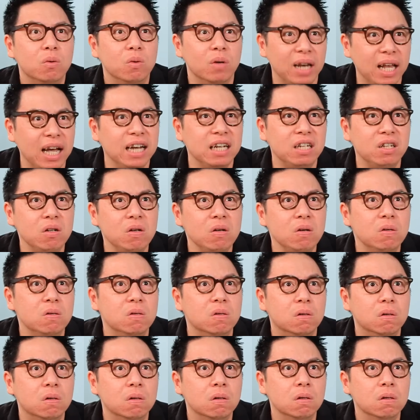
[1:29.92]
Well, I
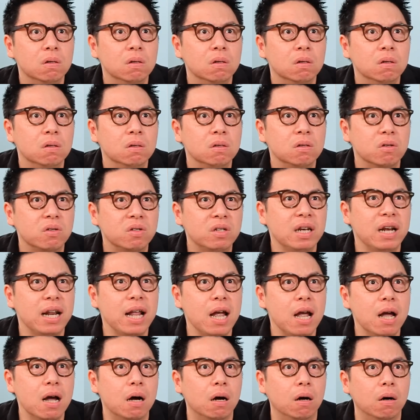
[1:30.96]
do. So sit
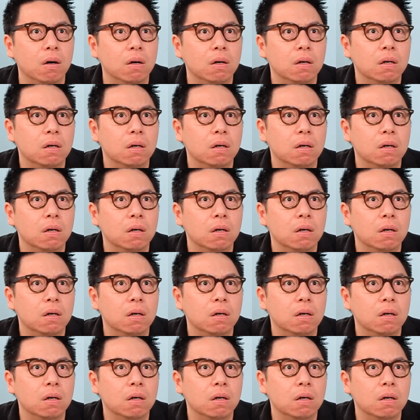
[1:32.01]
down.